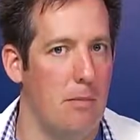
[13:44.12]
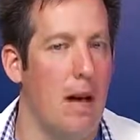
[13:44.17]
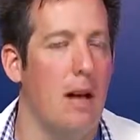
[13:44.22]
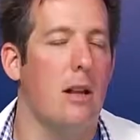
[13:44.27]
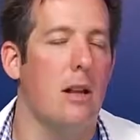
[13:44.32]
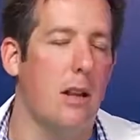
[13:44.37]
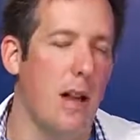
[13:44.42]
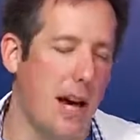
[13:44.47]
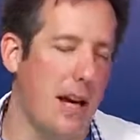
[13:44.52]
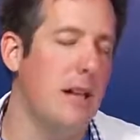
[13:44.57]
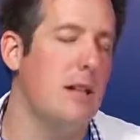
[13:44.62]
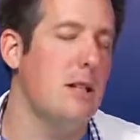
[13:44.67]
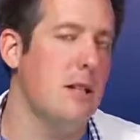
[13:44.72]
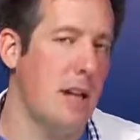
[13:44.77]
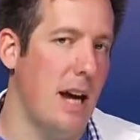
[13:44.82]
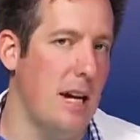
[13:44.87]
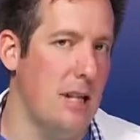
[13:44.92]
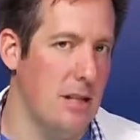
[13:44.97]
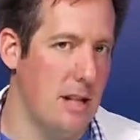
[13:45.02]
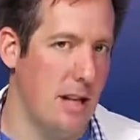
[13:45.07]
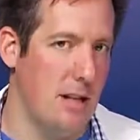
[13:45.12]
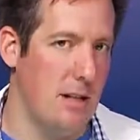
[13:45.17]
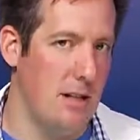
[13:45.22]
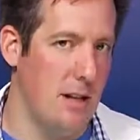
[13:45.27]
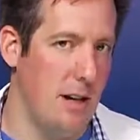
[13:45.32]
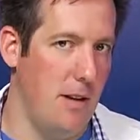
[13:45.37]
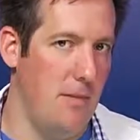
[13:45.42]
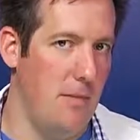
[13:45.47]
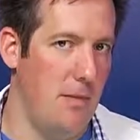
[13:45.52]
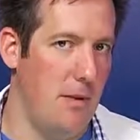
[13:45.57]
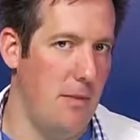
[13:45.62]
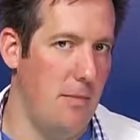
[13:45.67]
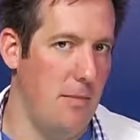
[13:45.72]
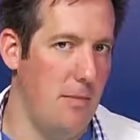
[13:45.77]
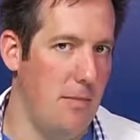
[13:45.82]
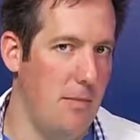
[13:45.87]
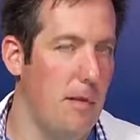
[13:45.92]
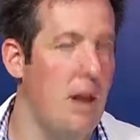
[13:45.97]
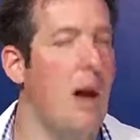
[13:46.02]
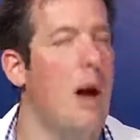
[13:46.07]
like it's case sensitive.
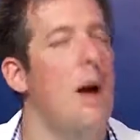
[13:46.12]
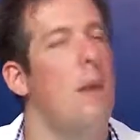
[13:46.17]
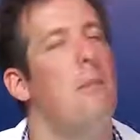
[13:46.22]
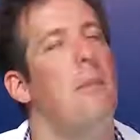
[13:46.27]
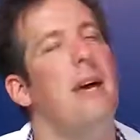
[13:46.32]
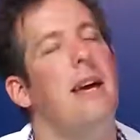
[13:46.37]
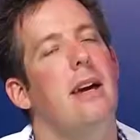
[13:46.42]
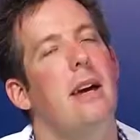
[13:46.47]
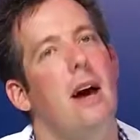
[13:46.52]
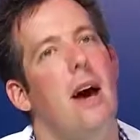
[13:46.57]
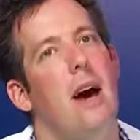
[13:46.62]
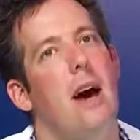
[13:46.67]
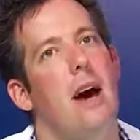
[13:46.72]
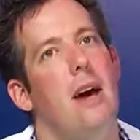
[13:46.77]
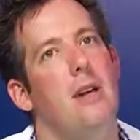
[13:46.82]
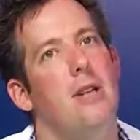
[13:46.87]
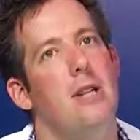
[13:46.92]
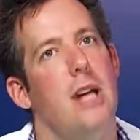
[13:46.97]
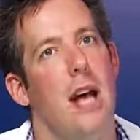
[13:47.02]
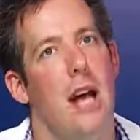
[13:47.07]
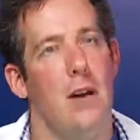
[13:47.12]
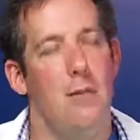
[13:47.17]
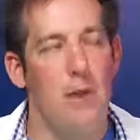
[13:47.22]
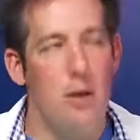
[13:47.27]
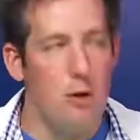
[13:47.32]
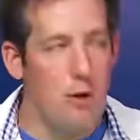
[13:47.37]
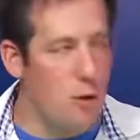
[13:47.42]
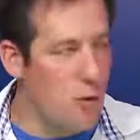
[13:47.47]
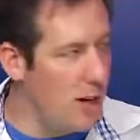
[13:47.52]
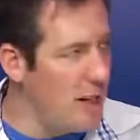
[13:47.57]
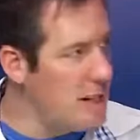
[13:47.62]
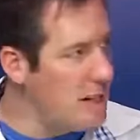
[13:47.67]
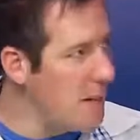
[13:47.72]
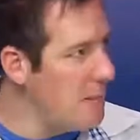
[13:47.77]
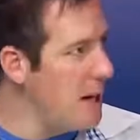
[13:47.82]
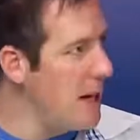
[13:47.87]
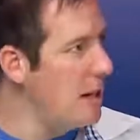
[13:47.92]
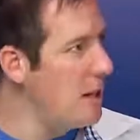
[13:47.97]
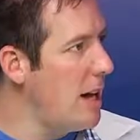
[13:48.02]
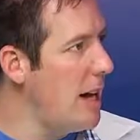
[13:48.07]
Because if you treat
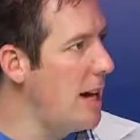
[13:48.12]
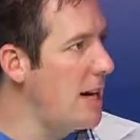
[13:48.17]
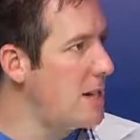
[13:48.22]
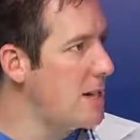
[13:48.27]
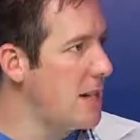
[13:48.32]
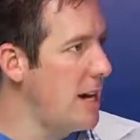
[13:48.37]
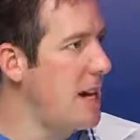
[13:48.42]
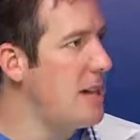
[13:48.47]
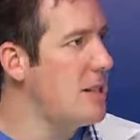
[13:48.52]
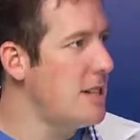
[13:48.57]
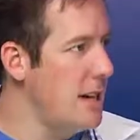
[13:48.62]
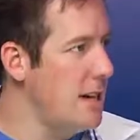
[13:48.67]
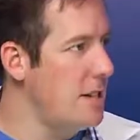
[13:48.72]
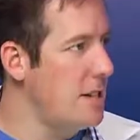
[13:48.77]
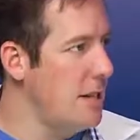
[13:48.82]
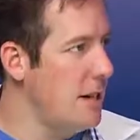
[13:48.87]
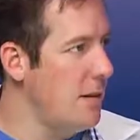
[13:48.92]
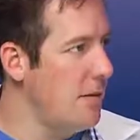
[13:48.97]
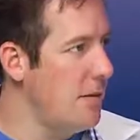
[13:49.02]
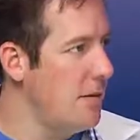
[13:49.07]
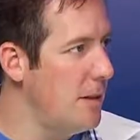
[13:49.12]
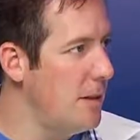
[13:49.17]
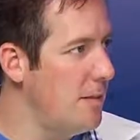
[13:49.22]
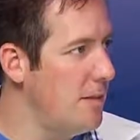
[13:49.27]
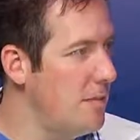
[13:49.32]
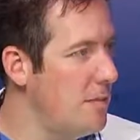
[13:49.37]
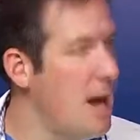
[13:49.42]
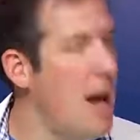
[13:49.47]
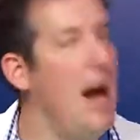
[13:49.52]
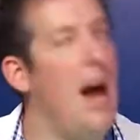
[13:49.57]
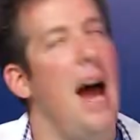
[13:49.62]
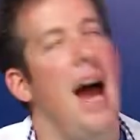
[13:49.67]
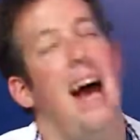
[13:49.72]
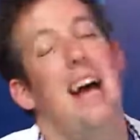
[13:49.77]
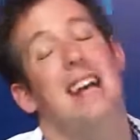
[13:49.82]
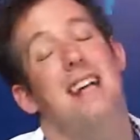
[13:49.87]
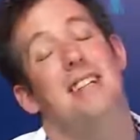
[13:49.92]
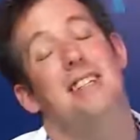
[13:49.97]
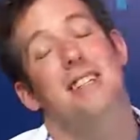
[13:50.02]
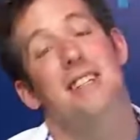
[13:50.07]
something like it's case sensitive
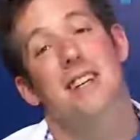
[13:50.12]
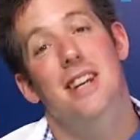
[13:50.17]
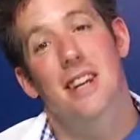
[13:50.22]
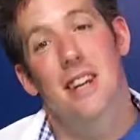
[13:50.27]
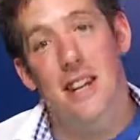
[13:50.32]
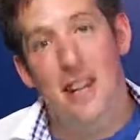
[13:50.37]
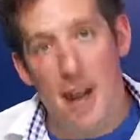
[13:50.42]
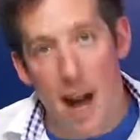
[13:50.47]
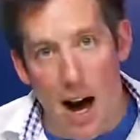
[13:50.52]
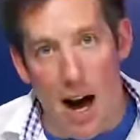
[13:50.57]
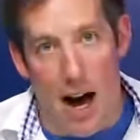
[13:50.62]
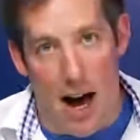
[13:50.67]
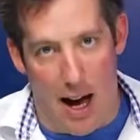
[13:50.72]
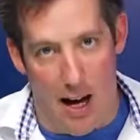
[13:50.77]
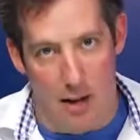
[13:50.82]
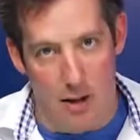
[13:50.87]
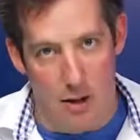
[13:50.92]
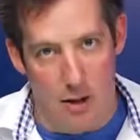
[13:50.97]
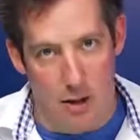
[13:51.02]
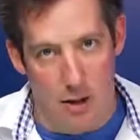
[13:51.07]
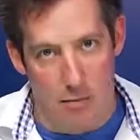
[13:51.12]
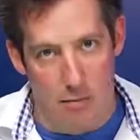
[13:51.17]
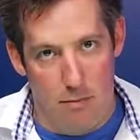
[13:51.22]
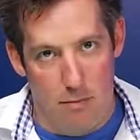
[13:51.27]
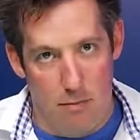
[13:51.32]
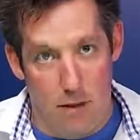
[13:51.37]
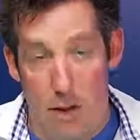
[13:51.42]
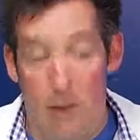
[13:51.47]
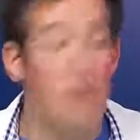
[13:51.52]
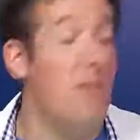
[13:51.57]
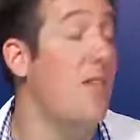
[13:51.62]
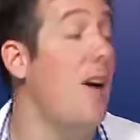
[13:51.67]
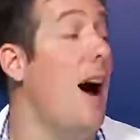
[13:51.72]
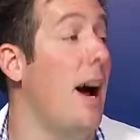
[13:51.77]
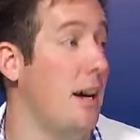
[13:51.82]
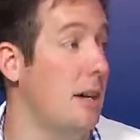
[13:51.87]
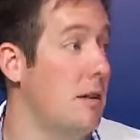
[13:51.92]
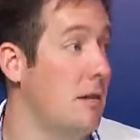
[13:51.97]
and it's not, you're fine.